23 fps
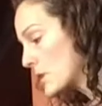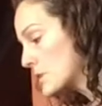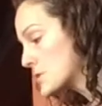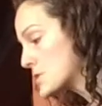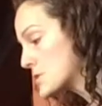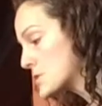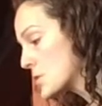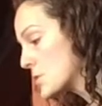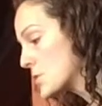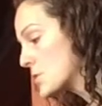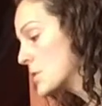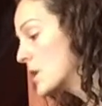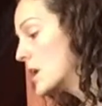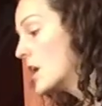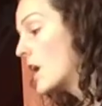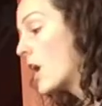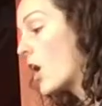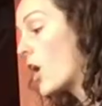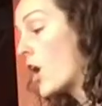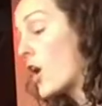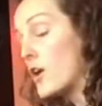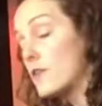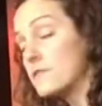So
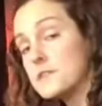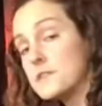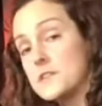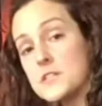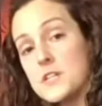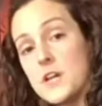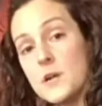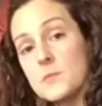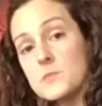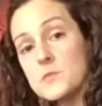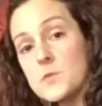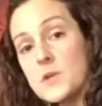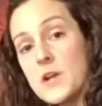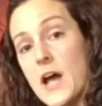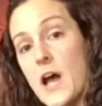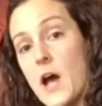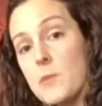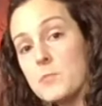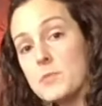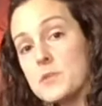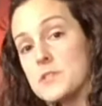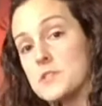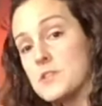oftentimes what
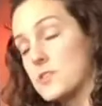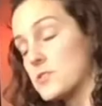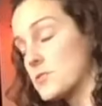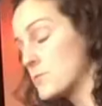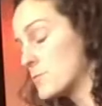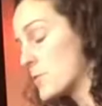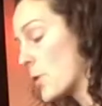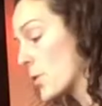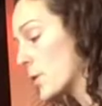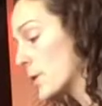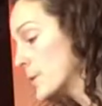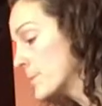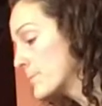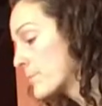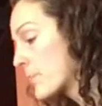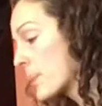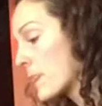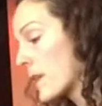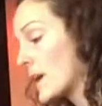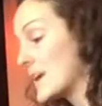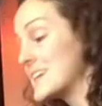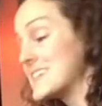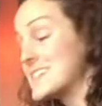happens on the rower,
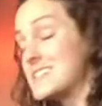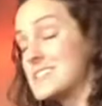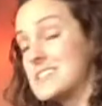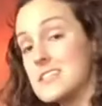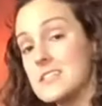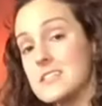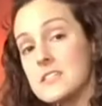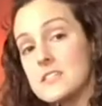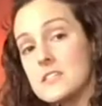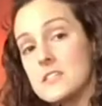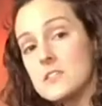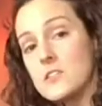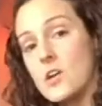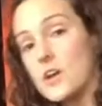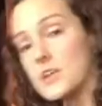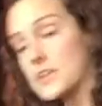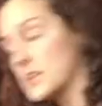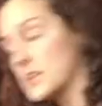and I see this a lot